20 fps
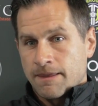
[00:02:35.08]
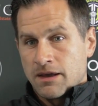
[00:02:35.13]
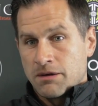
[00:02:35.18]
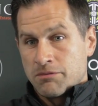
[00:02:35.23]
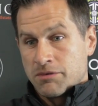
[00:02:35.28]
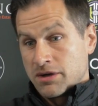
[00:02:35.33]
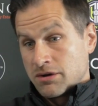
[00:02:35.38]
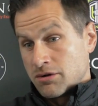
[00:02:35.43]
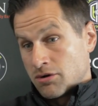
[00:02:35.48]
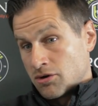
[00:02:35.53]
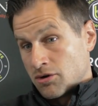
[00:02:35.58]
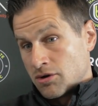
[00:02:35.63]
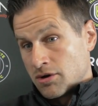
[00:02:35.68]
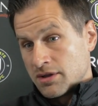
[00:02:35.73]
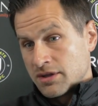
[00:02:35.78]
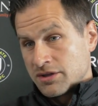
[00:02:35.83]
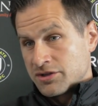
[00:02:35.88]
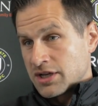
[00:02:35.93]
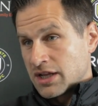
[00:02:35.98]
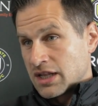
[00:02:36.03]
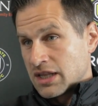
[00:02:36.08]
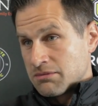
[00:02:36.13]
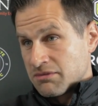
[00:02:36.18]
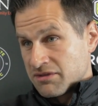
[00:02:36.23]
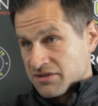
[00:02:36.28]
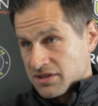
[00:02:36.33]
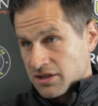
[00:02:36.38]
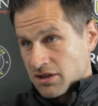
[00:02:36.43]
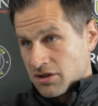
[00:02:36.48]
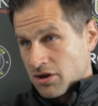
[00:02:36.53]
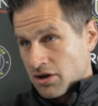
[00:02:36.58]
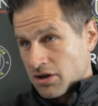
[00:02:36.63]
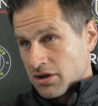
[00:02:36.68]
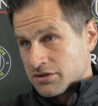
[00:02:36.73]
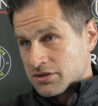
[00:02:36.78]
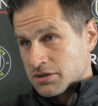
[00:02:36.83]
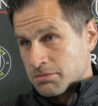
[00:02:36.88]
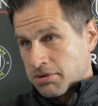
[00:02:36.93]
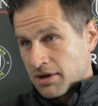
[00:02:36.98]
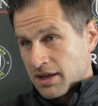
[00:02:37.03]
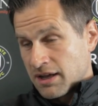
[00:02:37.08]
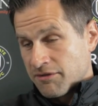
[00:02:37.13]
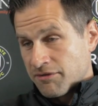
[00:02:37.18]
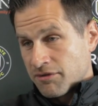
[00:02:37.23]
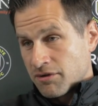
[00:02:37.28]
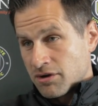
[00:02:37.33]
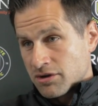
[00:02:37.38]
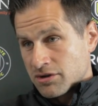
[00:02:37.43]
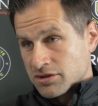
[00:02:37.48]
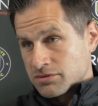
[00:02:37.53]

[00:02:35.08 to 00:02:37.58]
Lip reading: And we know Cheltenham have still got a lot to play for,